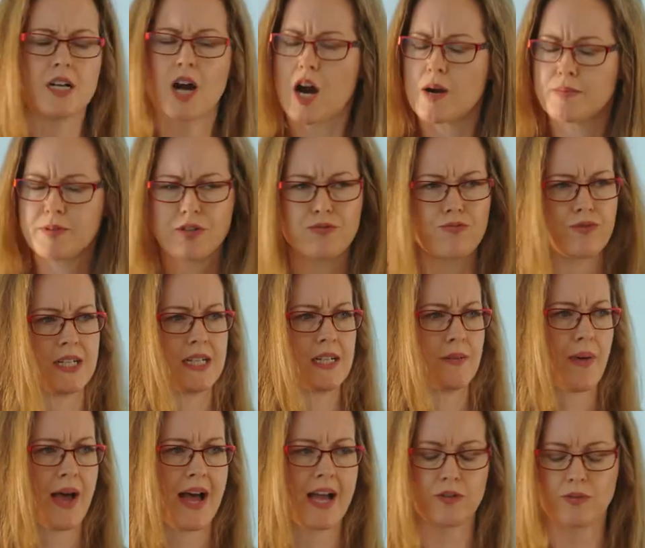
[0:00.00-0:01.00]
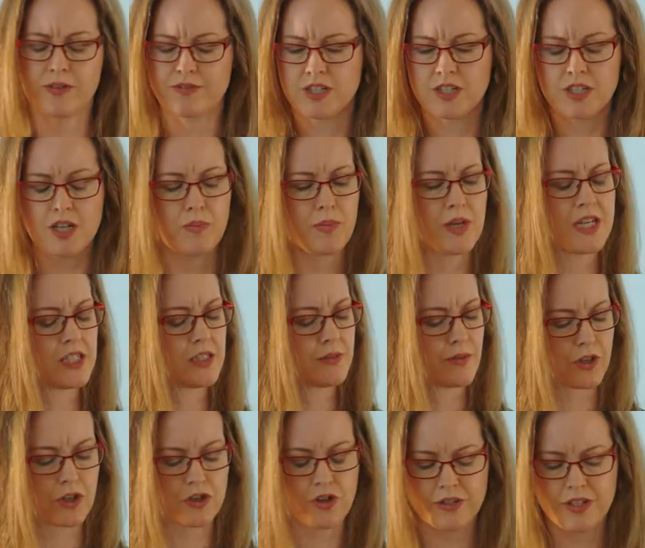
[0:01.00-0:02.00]
Carbs are really bad. We have to stop eating
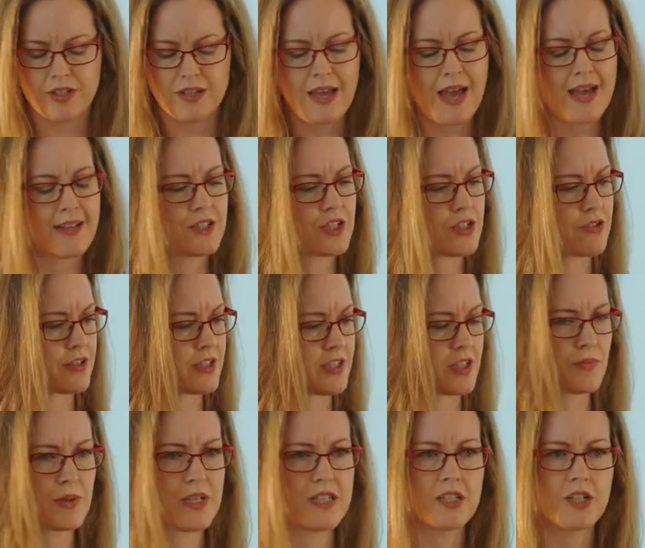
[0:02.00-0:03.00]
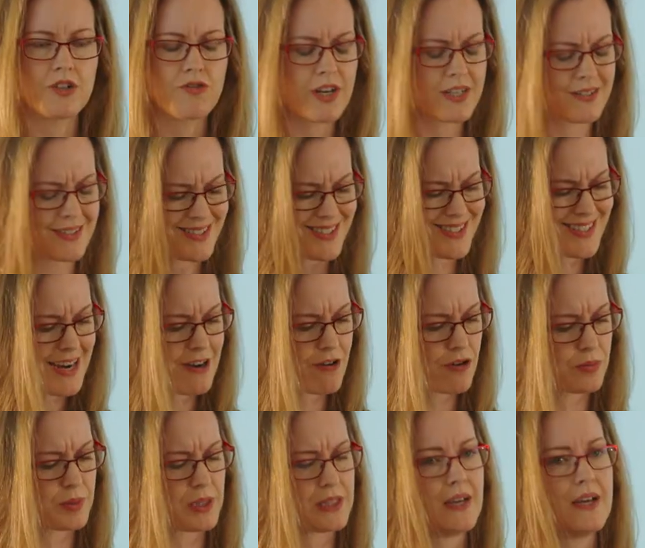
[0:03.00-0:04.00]
them. They're causing cancer. It's the obesity crisis. It's
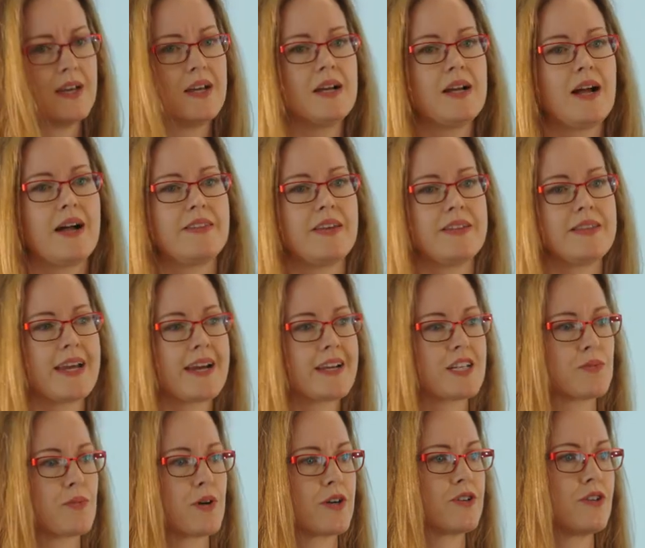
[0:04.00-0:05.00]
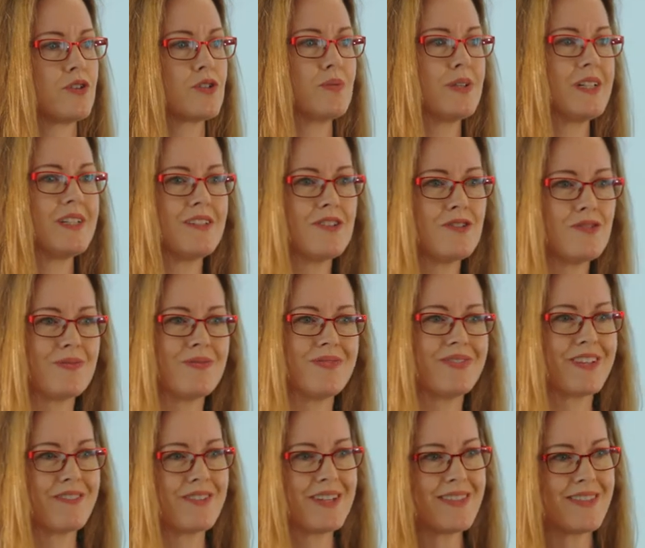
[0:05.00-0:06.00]
terrible. And then the expert goes, well, you know,
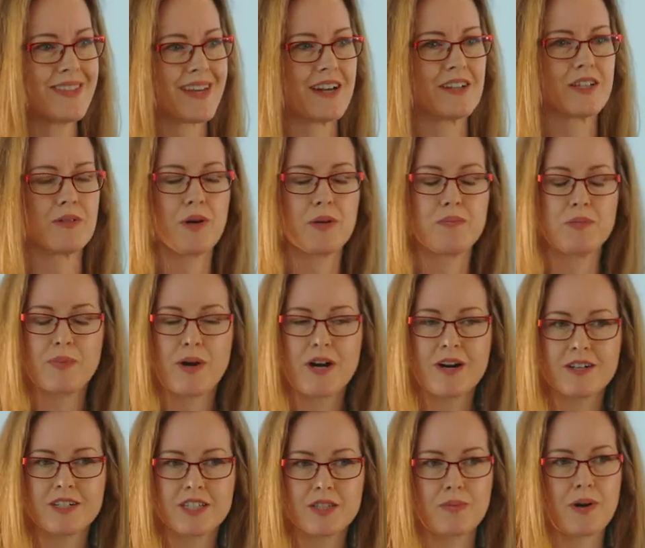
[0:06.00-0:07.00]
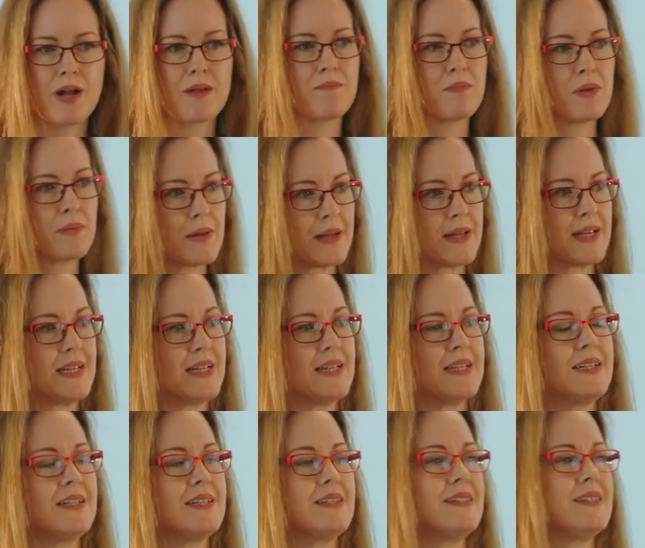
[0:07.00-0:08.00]
they're in there. They might be part of the problem. But
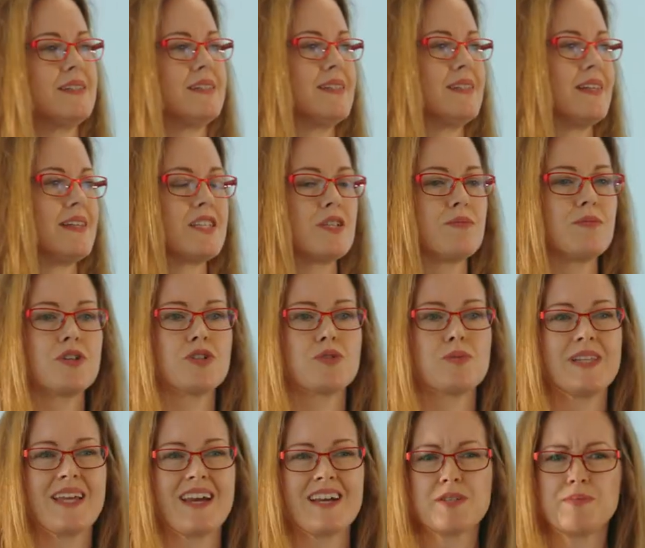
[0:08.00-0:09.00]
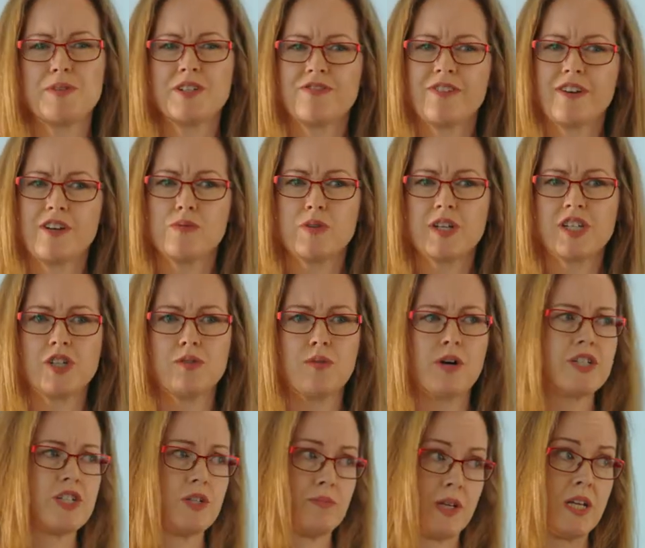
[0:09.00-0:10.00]
and someone goes, well, the expert's very
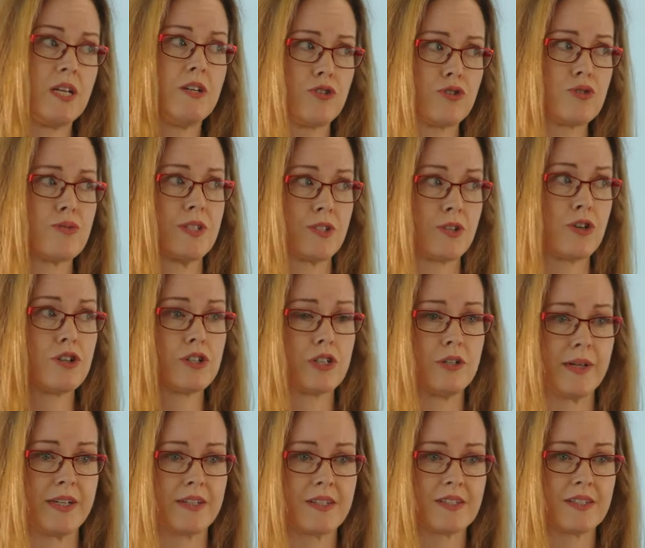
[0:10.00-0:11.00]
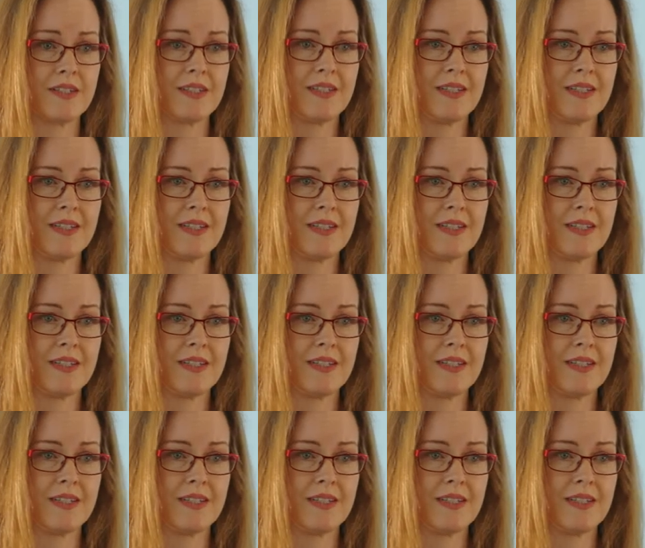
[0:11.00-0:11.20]
wishy-washy, but he knows what he's talking about.